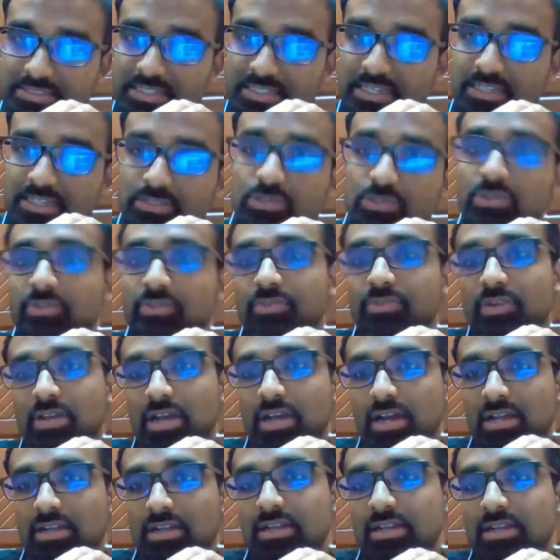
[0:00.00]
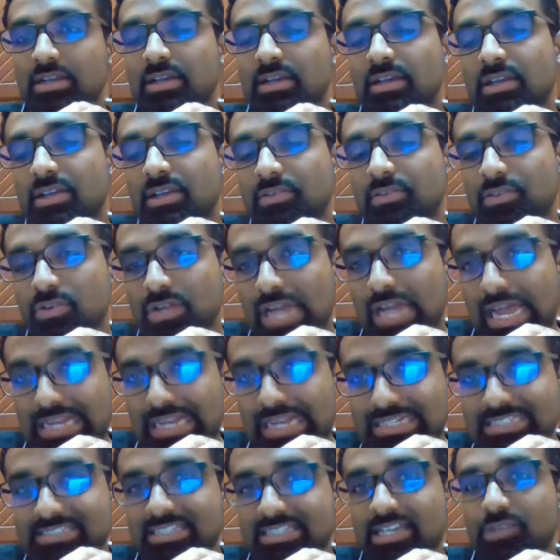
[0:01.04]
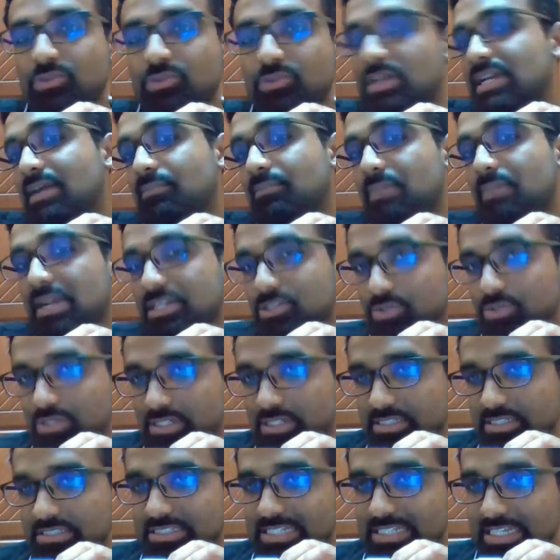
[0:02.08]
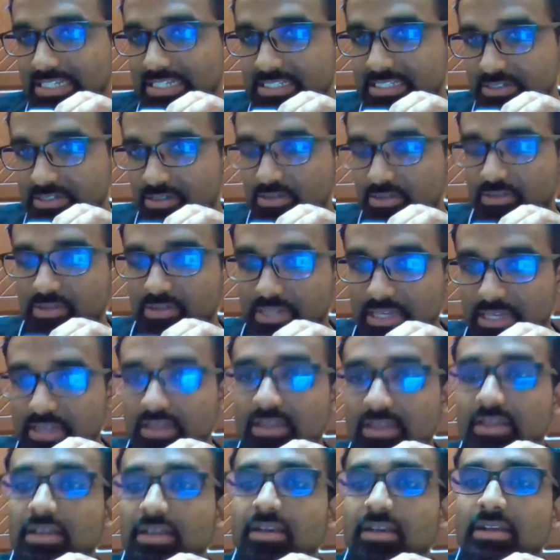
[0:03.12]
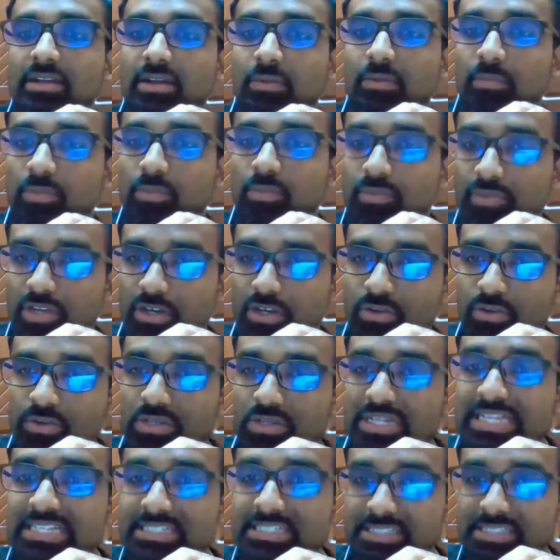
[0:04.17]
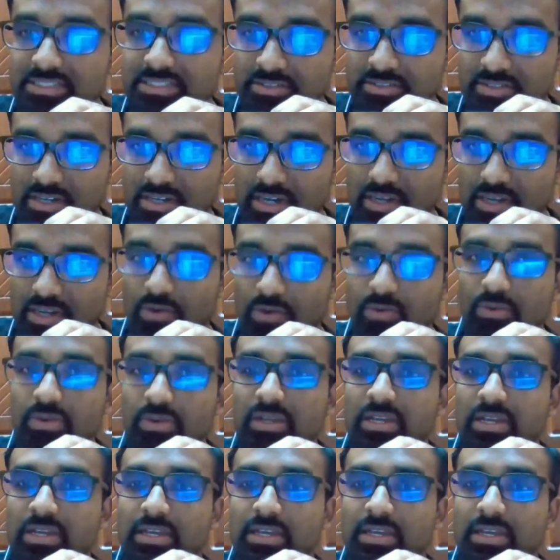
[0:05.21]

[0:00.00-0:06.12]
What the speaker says: don't understand, you can come back to us later on. Okay. Now moving on to Kishan Rao. Can I pursue a law